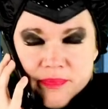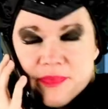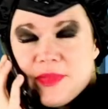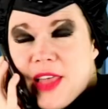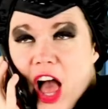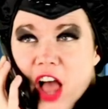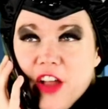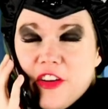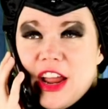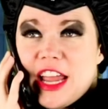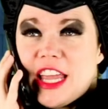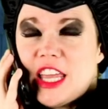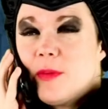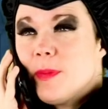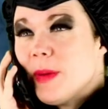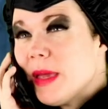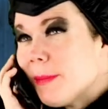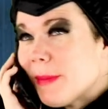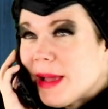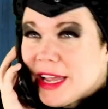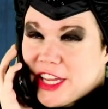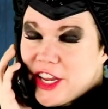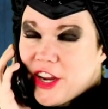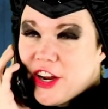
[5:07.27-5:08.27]
Alright, you
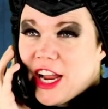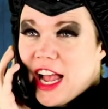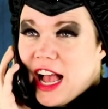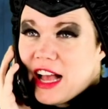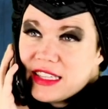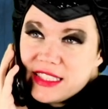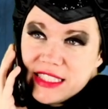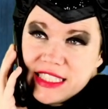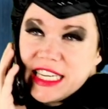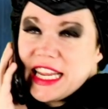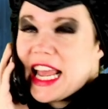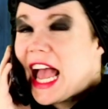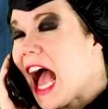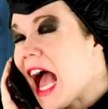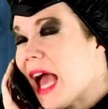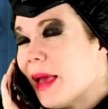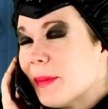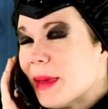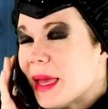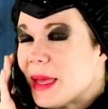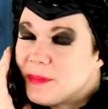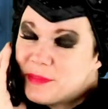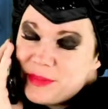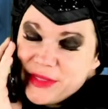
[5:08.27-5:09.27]
piqued my curiosity.
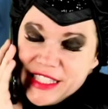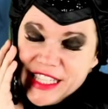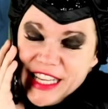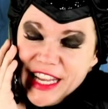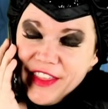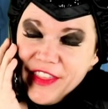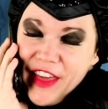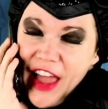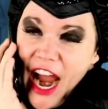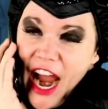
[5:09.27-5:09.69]
I'm in. See you